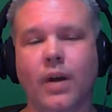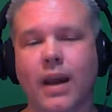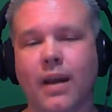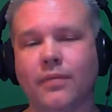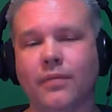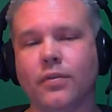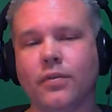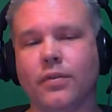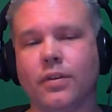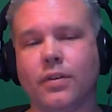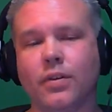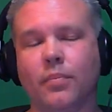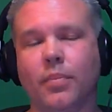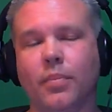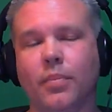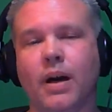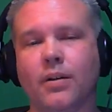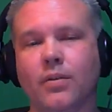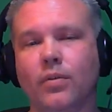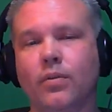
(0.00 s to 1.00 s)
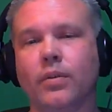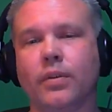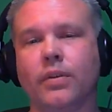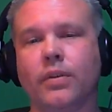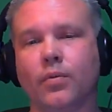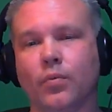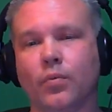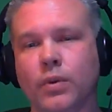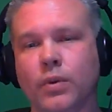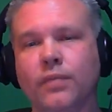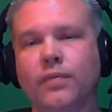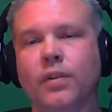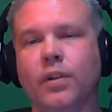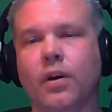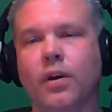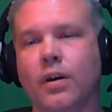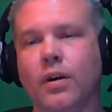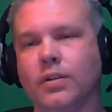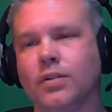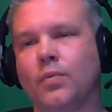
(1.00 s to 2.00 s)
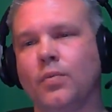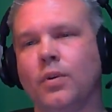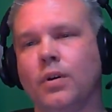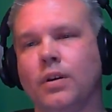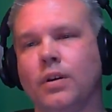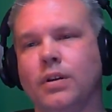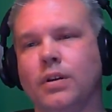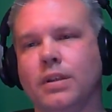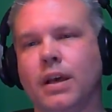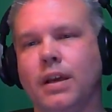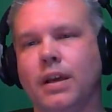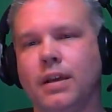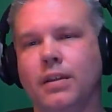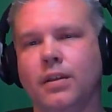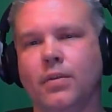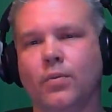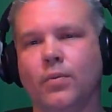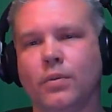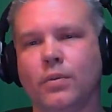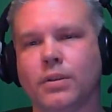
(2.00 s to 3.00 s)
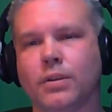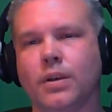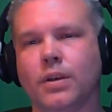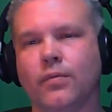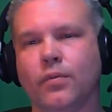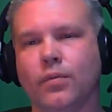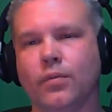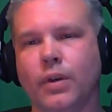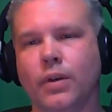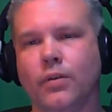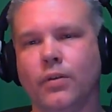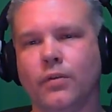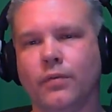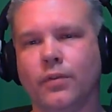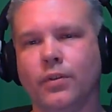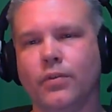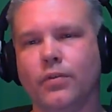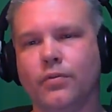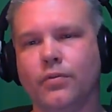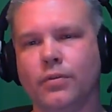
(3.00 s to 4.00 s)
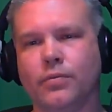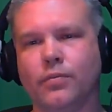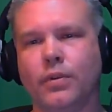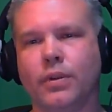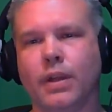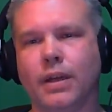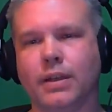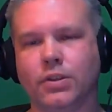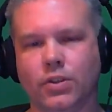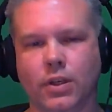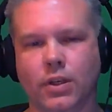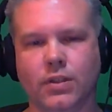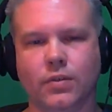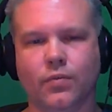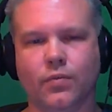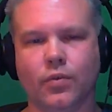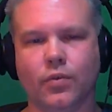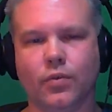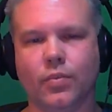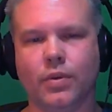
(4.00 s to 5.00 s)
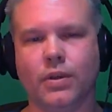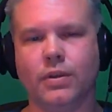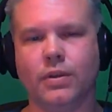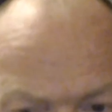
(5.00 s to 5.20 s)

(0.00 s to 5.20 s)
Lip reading: after the debacle that the Rift launch was, there were several interviews with like Jason Rubin